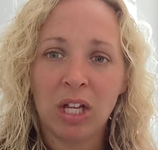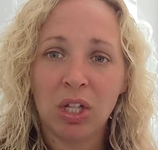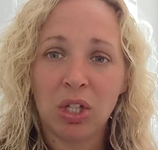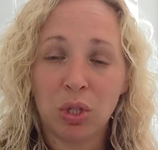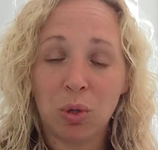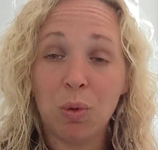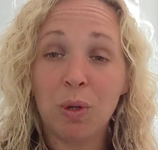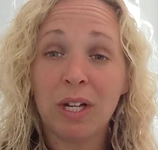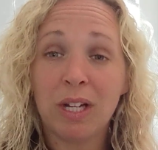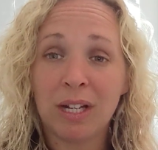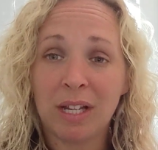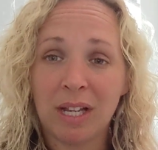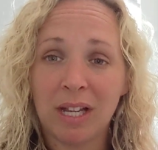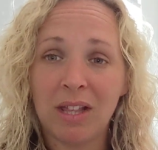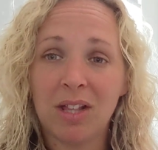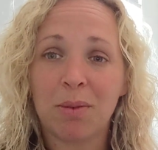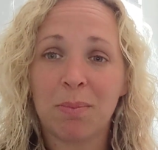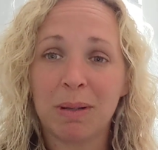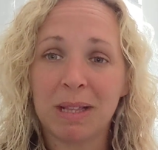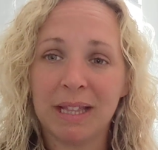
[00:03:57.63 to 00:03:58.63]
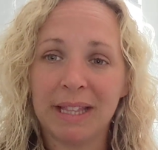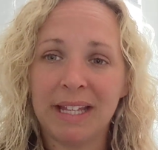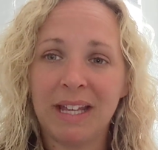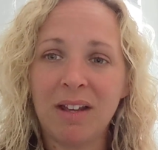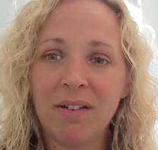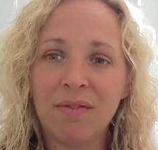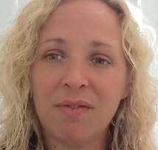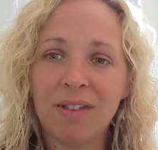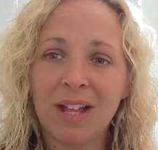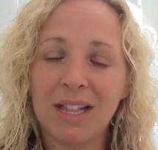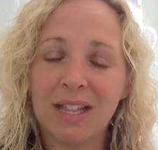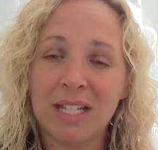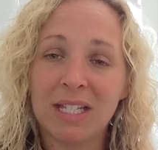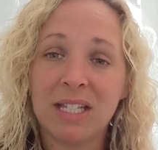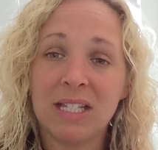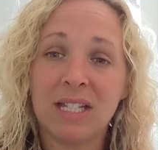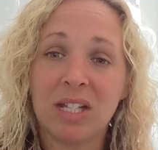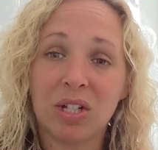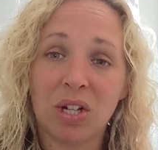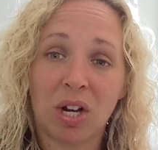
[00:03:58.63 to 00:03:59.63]
you can either believe that this
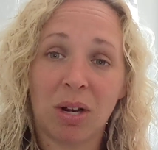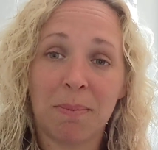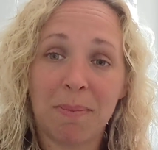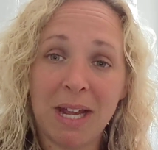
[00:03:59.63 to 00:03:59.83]
is either going to